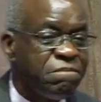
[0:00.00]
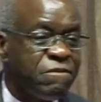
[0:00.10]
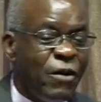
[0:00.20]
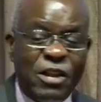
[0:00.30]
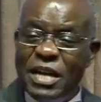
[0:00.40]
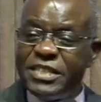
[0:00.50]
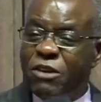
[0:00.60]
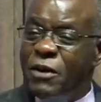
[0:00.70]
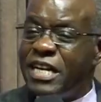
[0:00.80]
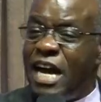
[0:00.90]
When your
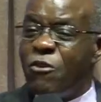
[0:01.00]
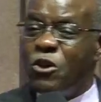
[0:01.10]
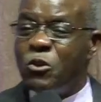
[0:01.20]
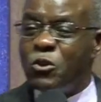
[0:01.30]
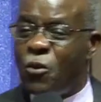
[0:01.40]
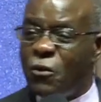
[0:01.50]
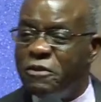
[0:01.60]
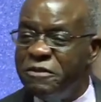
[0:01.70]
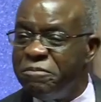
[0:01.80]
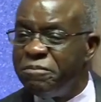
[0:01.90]
children can't go to school,
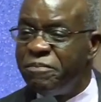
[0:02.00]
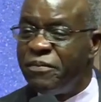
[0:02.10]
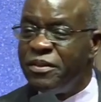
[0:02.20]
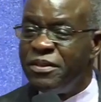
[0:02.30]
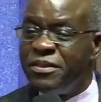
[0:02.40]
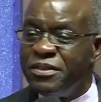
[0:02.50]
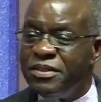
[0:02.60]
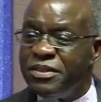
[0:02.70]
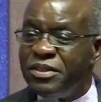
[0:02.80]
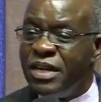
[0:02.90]

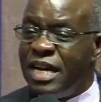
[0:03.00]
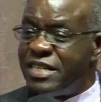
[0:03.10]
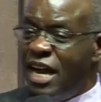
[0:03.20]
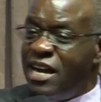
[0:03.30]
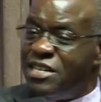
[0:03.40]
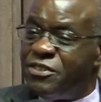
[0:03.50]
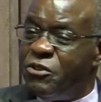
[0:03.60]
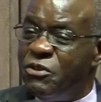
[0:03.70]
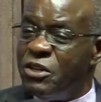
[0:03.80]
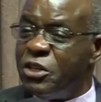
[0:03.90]
it targets
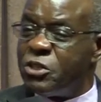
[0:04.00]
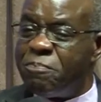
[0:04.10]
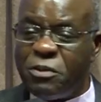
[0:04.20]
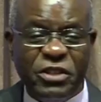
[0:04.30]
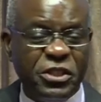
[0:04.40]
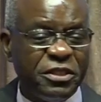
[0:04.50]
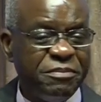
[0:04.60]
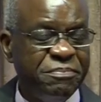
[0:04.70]
your source of provision.